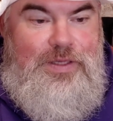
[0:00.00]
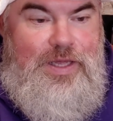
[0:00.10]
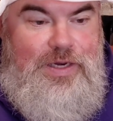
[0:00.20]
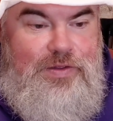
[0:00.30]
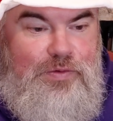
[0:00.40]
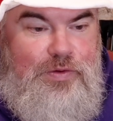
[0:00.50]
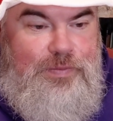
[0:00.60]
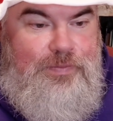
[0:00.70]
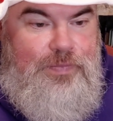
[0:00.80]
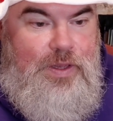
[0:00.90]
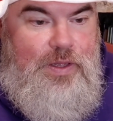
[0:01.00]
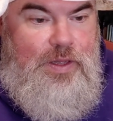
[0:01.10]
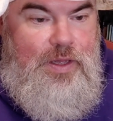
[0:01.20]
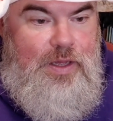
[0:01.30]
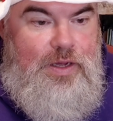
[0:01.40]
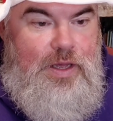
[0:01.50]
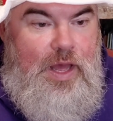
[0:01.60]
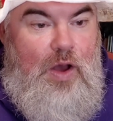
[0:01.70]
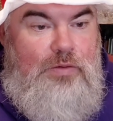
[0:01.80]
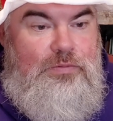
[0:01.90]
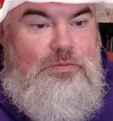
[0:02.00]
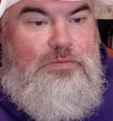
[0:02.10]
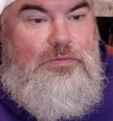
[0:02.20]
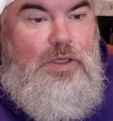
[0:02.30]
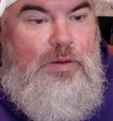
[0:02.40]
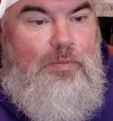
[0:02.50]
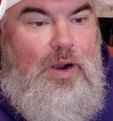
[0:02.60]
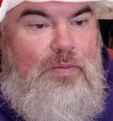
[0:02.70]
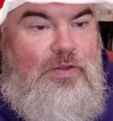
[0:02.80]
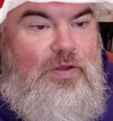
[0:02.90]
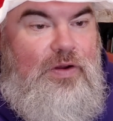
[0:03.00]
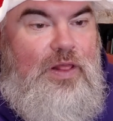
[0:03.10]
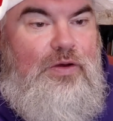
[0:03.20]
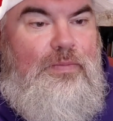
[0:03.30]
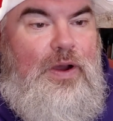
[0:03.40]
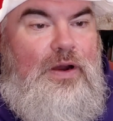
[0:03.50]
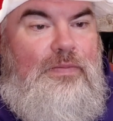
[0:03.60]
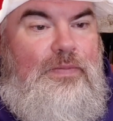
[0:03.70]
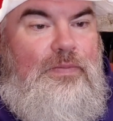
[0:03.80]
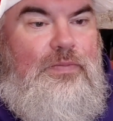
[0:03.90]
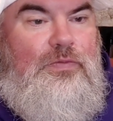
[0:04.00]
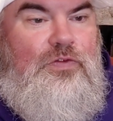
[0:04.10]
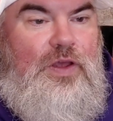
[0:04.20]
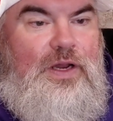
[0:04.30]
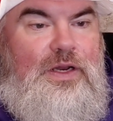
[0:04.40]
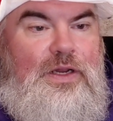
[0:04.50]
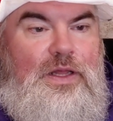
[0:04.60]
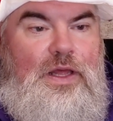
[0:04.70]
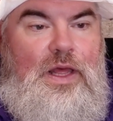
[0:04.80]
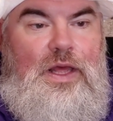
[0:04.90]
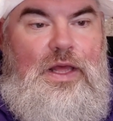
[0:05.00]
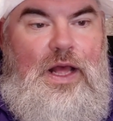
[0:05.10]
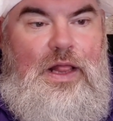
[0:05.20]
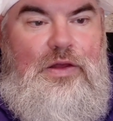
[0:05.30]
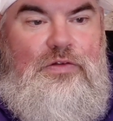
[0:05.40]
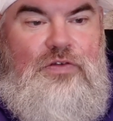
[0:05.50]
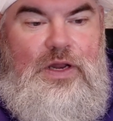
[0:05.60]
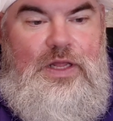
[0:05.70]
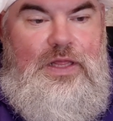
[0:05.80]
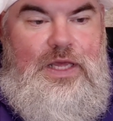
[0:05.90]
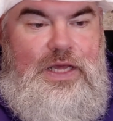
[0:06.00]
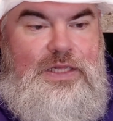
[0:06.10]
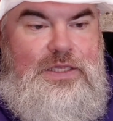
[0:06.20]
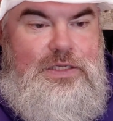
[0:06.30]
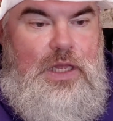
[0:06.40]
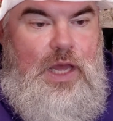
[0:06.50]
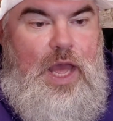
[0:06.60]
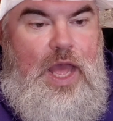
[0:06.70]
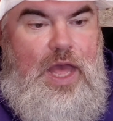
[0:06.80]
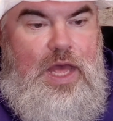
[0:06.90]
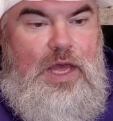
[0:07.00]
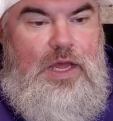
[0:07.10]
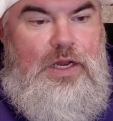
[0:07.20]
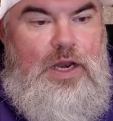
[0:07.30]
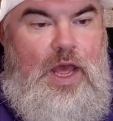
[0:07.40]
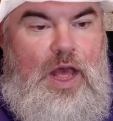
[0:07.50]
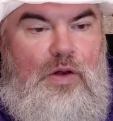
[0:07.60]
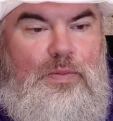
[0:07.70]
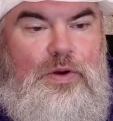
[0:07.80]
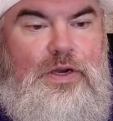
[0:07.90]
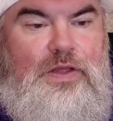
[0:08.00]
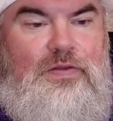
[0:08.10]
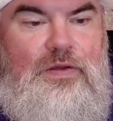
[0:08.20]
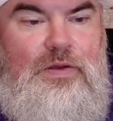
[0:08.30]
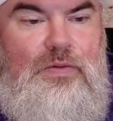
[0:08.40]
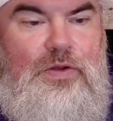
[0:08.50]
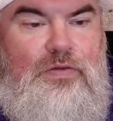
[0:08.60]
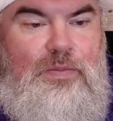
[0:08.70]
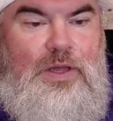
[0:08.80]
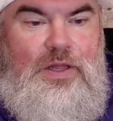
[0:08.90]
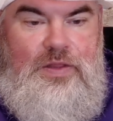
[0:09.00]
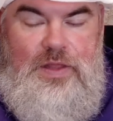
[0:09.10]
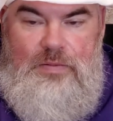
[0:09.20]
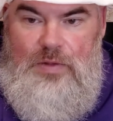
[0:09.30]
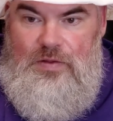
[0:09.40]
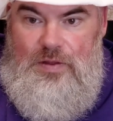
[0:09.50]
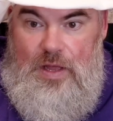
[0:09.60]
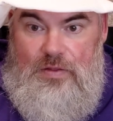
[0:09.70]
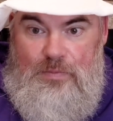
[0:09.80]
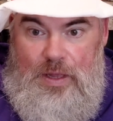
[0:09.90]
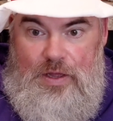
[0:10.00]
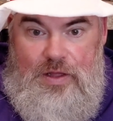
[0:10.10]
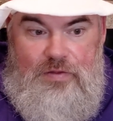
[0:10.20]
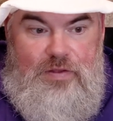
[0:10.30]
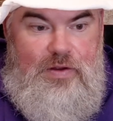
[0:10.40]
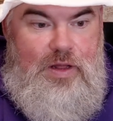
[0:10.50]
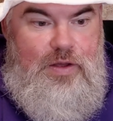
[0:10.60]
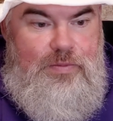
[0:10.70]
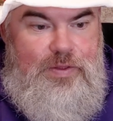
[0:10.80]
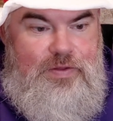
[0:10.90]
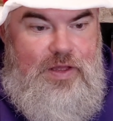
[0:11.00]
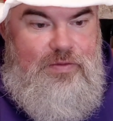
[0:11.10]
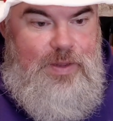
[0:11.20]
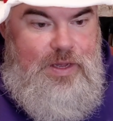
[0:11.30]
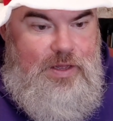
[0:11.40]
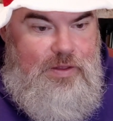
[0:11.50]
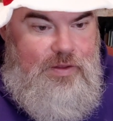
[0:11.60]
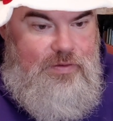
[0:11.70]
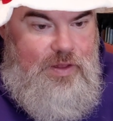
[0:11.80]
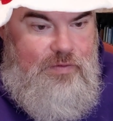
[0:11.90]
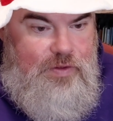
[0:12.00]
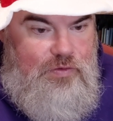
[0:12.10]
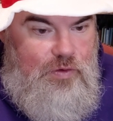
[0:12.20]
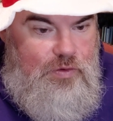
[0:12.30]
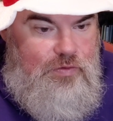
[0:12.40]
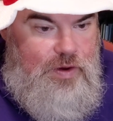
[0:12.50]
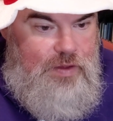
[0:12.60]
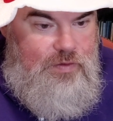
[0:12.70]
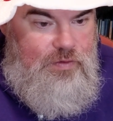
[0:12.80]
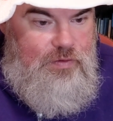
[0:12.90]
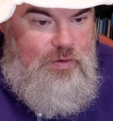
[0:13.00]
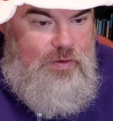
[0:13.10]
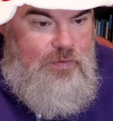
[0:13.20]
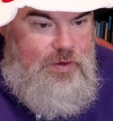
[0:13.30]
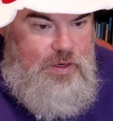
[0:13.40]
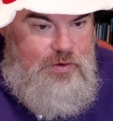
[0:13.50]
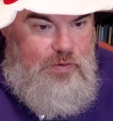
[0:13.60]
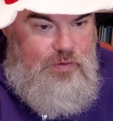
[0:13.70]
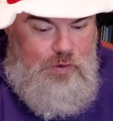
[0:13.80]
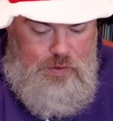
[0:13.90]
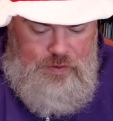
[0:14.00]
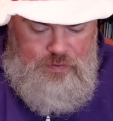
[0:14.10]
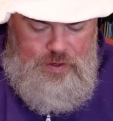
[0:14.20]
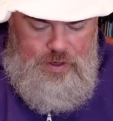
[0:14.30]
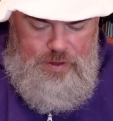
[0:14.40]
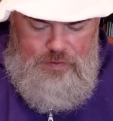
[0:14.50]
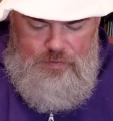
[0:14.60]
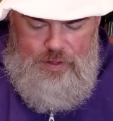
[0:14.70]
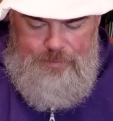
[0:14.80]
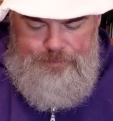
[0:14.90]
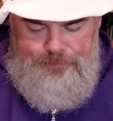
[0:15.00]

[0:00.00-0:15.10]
Kitty snores. Oh, Barb is here. Hello, Barb. Jen. Hello, Jen and the kids. And Albert is here, which means that Miss Yasminka is here. Hello, Miss Yasminka. Instead of a joke, try asking Suri for a tongue twister. Oh, there's a good idea. Let's try that.